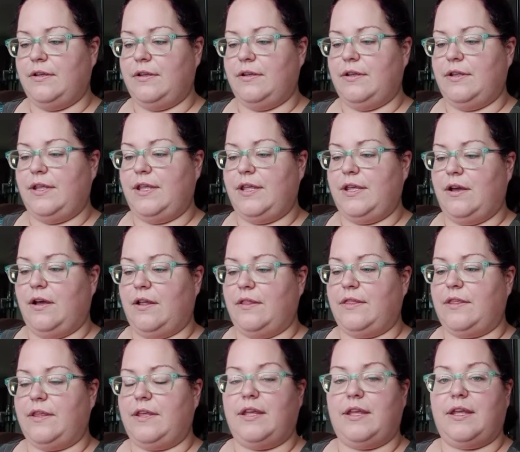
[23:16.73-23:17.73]
He got
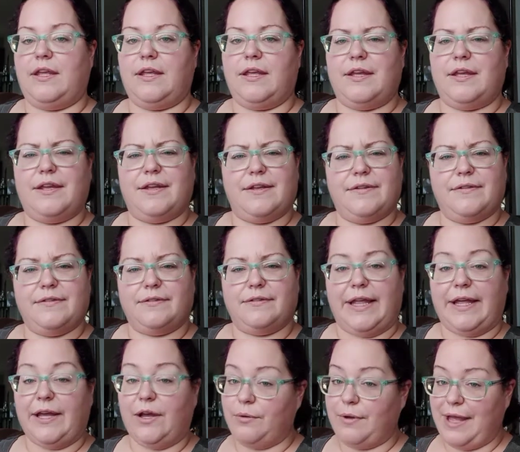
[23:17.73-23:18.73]
the
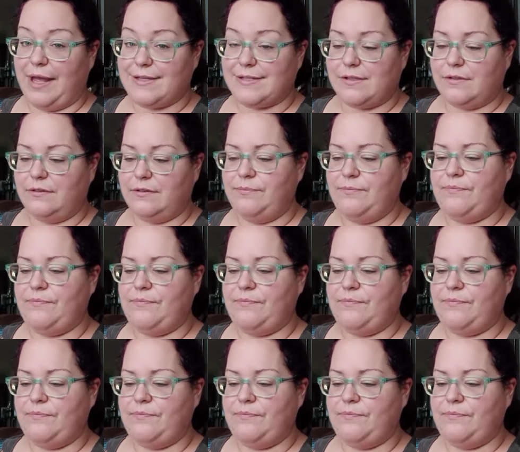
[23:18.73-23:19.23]
Lego castle